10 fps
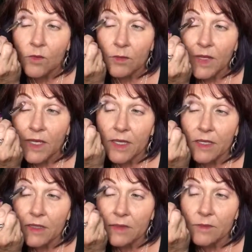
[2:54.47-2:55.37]
We may
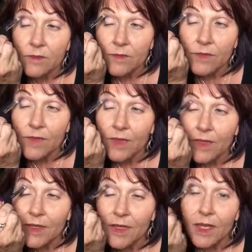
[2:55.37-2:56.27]

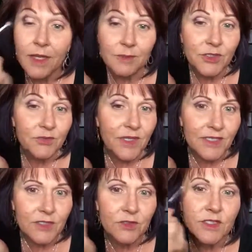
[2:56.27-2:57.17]
do
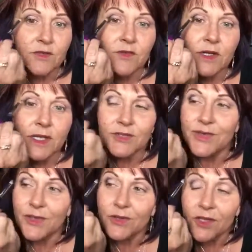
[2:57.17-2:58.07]
things a little different as
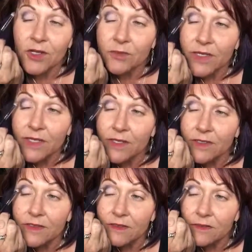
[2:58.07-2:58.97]
we go along,
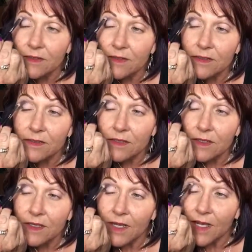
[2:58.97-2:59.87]
because
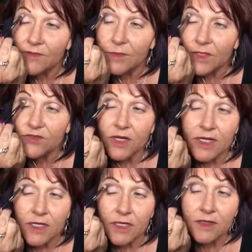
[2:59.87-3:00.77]
I haven't been
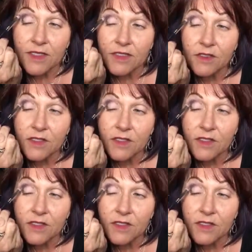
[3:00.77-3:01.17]
trying any of these